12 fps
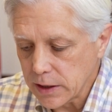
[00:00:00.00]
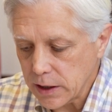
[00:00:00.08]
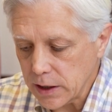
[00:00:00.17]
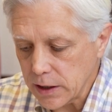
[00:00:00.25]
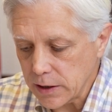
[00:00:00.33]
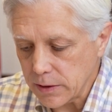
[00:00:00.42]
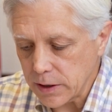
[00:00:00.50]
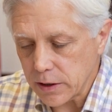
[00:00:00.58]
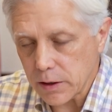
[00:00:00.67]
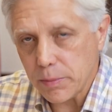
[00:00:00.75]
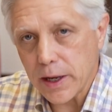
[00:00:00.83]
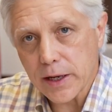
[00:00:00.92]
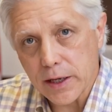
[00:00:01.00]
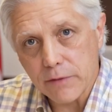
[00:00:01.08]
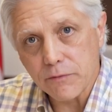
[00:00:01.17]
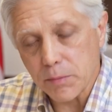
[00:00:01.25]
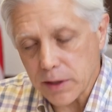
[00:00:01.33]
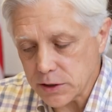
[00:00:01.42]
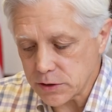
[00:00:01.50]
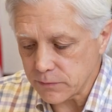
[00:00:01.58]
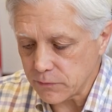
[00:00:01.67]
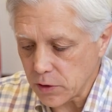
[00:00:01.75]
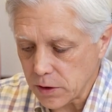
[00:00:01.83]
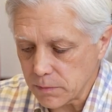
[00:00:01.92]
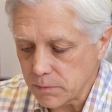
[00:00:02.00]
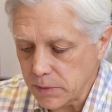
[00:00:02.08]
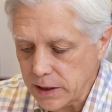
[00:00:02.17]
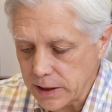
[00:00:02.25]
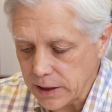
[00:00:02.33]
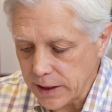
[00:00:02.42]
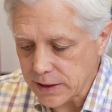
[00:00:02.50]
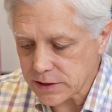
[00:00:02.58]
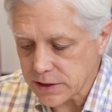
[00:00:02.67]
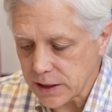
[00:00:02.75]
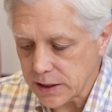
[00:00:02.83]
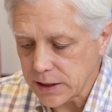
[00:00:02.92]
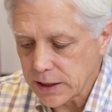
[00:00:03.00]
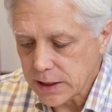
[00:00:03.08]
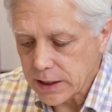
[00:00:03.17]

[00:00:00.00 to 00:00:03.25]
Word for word: uh, in our packet information for our meeting last night.